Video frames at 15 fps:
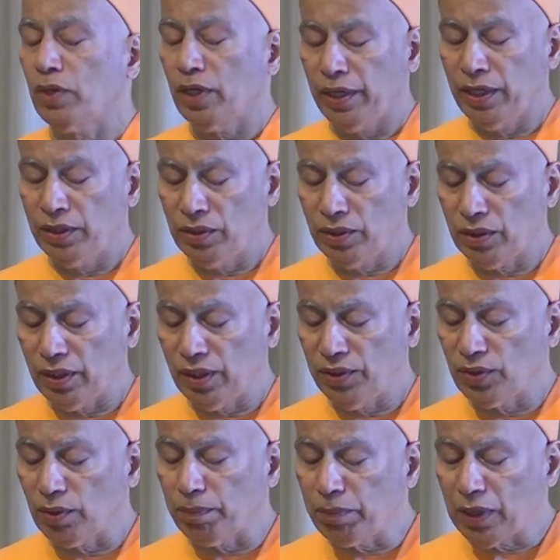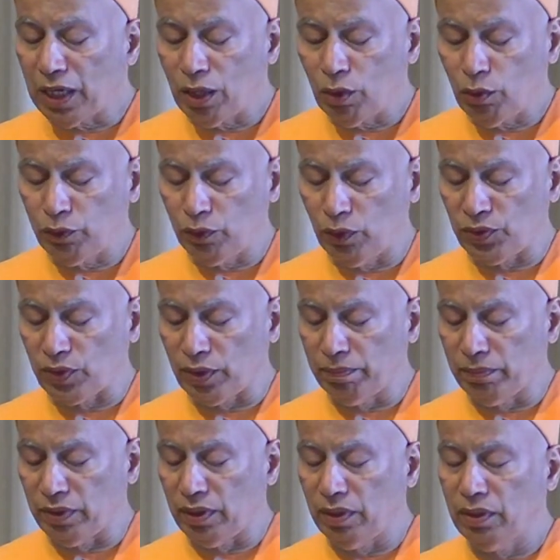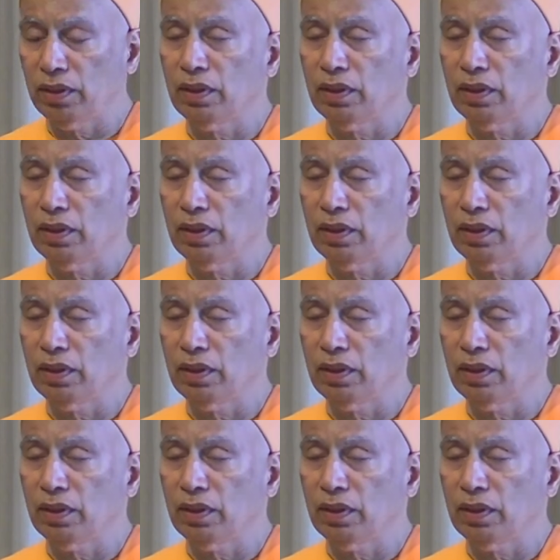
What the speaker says: It's a powerful symbol.